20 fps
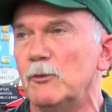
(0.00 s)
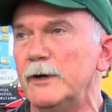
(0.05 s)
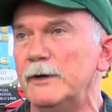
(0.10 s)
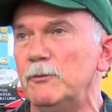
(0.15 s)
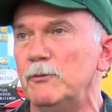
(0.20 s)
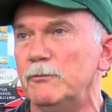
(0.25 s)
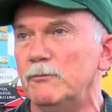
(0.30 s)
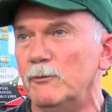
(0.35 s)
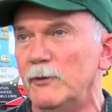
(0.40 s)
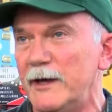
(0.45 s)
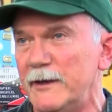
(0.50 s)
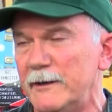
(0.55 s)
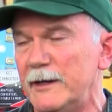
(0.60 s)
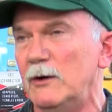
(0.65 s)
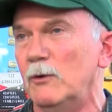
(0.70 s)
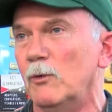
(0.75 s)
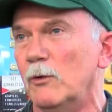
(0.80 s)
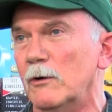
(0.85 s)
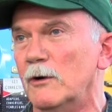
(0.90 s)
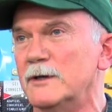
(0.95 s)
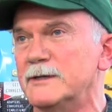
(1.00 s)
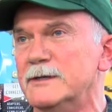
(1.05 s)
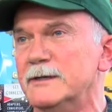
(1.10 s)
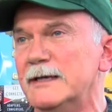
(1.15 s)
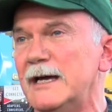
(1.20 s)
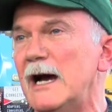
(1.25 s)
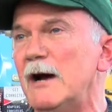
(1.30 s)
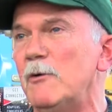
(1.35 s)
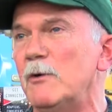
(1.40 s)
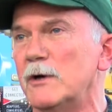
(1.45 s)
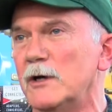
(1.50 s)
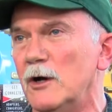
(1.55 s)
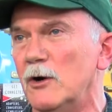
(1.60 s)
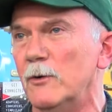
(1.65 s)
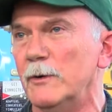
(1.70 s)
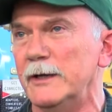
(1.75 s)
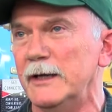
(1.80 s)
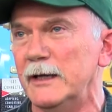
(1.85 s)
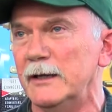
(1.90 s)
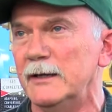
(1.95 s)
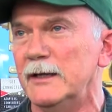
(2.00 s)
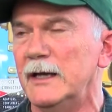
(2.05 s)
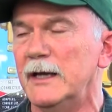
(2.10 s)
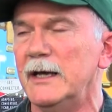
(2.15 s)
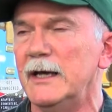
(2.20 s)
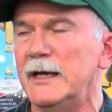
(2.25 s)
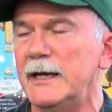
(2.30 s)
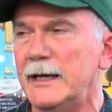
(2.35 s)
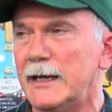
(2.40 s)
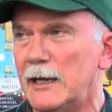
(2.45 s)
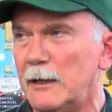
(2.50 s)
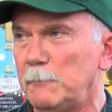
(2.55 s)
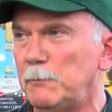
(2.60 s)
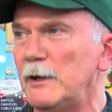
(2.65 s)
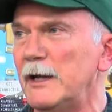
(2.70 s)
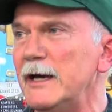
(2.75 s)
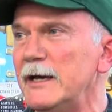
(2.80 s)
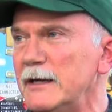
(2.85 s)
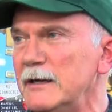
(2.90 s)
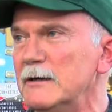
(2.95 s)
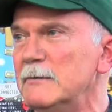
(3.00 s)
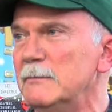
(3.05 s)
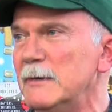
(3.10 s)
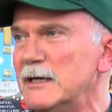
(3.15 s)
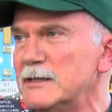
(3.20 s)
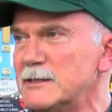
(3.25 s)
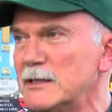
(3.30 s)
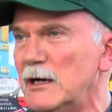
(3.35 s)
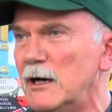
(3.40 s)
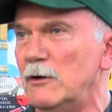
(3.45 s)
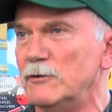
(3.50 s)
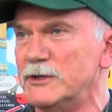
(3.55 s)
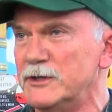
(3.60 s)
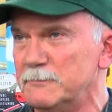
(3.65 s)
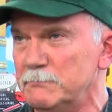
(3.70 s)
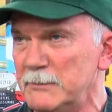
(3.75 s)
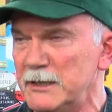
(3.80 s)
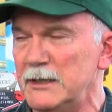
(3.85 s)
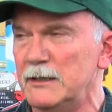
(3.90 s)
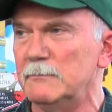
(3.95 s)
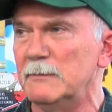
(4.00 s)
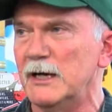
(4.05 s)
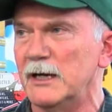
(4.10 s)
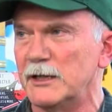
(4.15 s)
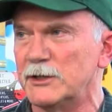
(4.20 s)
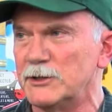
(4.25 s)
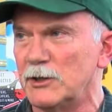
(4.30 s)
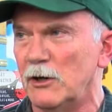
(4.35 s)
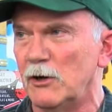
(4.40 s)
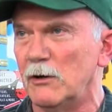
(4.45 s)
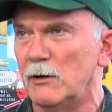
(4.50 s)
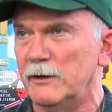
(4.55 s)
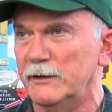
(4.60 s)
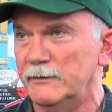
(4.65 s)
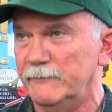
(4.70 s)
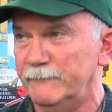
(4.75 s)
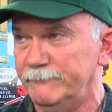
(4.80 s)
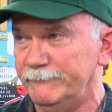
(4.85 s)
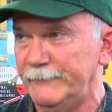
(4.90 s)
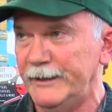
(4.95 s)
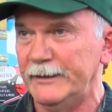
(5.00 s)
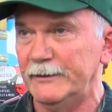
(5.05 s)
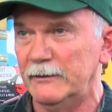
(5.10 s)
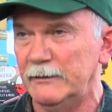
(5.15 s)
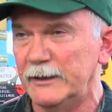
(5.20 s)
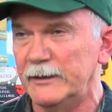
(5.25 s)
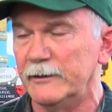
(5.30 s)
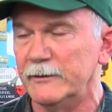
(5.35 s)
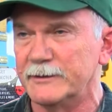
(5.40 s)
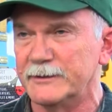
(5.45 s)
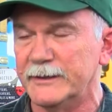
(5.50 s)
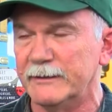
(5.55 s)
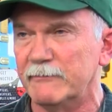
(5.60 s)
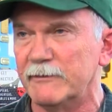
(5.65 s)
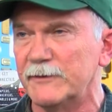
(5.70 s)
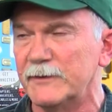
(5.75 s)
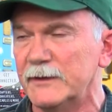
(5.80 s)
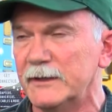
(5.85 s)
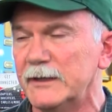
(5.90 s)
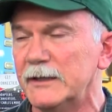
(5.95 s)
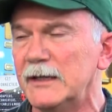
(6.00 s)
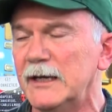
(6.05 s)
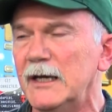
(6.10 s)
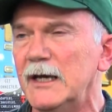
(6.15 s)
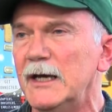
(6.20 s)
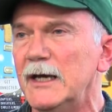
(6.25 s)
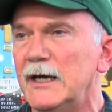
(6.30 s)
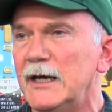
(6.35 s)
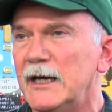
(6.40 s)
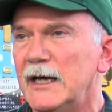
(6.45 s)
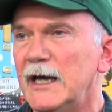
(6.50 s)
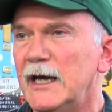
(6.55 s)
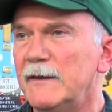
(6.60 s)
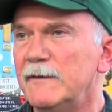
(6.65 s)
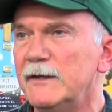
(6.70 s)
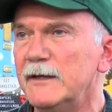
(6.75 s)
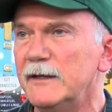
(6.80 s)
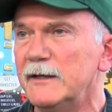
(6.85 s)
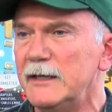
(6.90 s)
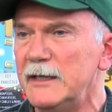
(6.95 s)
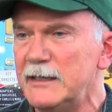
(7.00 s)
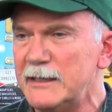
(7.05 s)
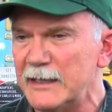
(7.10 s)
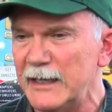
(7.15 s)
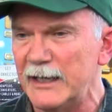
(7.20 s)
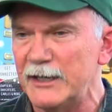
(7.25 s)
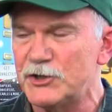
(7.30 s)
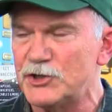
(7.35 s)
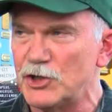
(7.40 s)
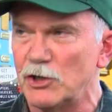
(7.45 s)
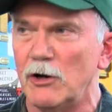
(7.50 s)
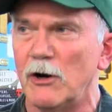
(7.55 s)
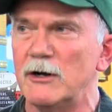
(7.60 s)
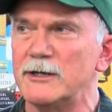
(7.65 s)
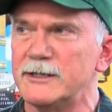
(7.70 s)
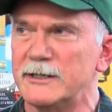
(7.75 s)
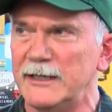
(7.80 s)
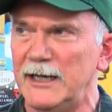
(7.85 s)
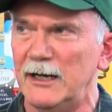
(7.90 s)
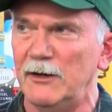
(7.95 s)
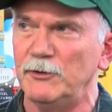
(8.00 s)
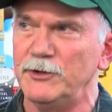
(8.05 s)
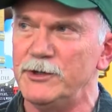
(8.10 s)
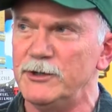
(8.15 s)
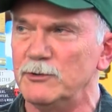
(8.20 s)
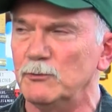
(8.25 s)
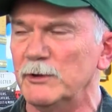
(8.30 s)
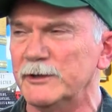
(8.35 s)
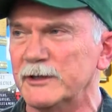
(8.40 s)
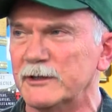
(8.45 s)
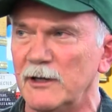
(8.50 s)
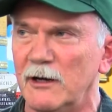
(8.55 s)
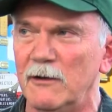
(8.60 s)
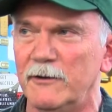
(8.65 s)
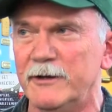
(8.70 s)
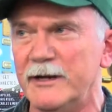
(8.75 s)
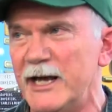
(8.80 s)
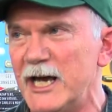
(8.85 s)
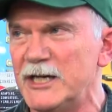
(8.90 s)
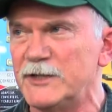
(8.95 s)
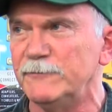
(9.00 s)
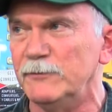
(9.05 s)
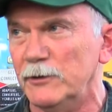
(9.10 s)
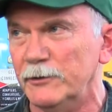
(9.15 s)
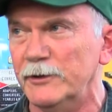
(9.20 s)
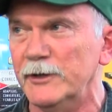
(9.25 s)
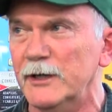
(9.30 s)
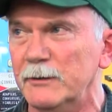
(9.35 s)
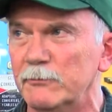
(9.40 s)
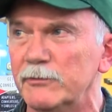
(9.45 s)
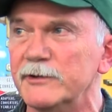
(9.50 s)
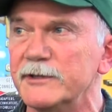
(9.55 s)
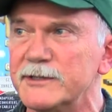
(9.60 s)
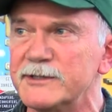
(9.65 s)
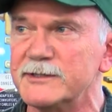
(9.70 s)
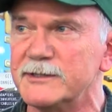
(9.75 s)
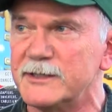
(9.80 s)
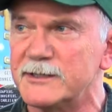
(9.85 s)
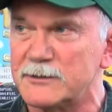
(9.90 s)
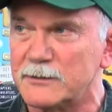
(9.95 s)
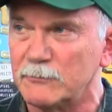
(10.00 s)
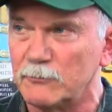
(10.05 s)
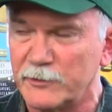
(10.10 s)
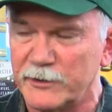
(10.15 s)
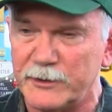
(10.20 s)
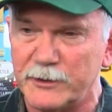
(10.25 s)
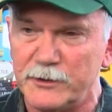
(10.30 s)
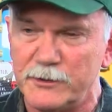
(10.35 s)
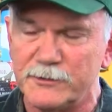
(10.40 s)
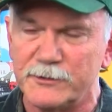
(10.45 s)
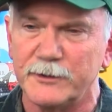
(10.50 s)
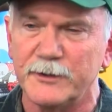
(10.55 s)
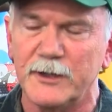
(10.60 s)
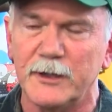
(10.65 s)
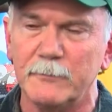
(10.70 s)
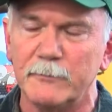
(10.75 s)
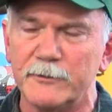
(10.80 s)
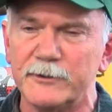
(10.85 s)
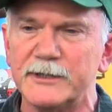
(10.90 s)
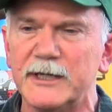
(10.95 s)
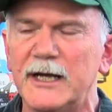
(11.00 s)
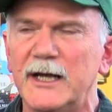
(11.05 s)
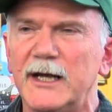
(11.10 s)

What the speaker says: Way that works is I will go in and I'll play him my song, just me and my guitar and the lyrics and everything. And then he kind of charts it out using what they call the Nashville numbering system, where they use the numbers.